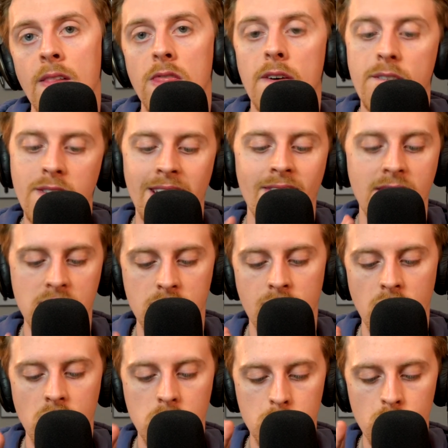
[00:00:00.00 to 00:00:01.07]
The fact that it's a
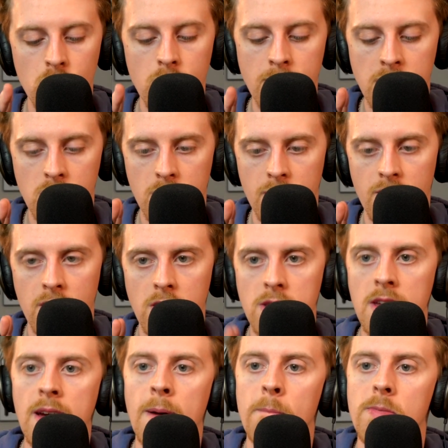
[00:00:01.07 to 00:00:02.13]
very small microphone,
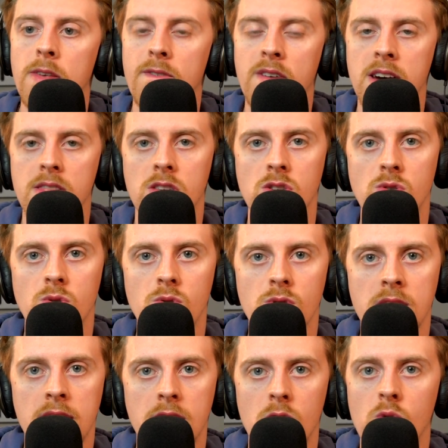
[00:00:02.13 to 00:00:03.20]
the fact that you
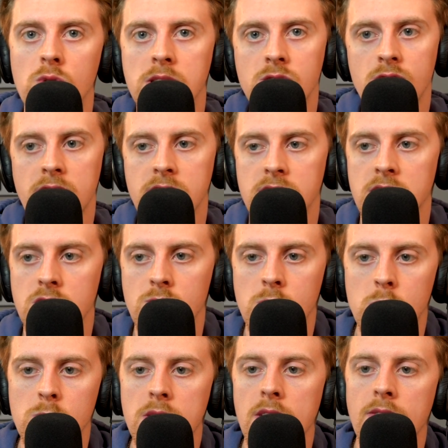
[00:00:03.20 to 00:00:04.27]
get all these great
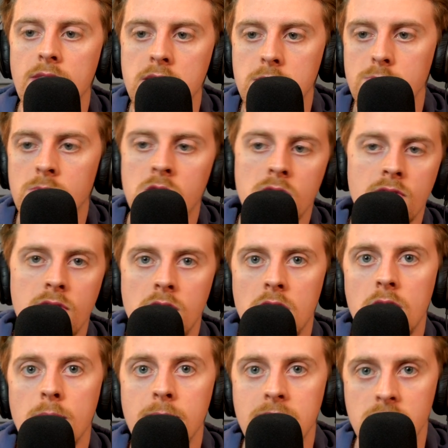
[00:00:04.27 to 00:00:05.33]
accessories with it. This microphone
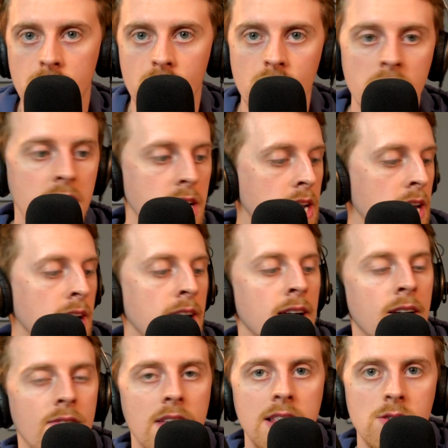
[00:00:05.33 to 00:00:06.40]
arm is great.
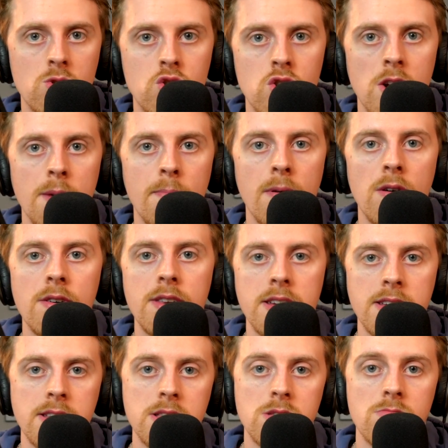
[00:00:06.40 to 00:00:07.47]
The little tripod
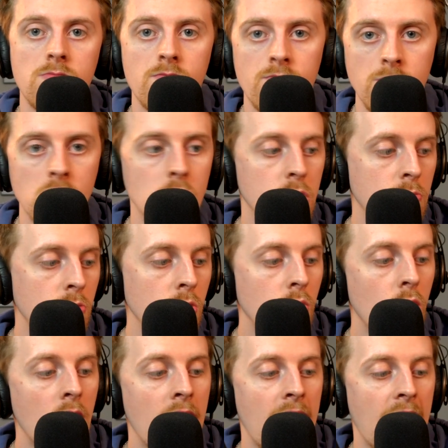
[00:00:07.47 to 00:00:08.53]
is usable